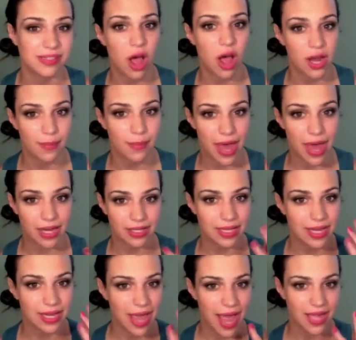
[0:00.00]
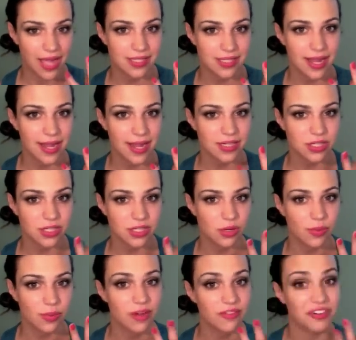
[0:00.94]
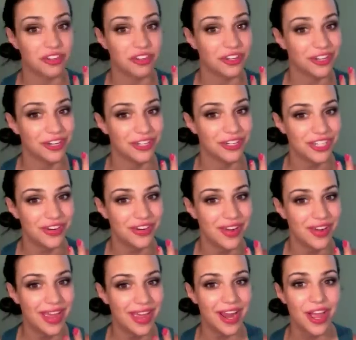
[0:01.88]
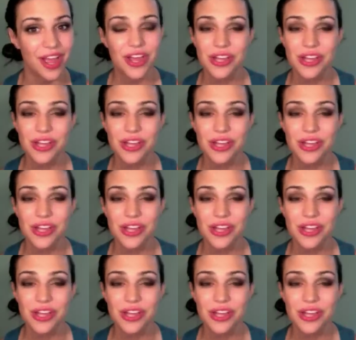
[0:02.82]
automatically adds light to whatever look you're doing.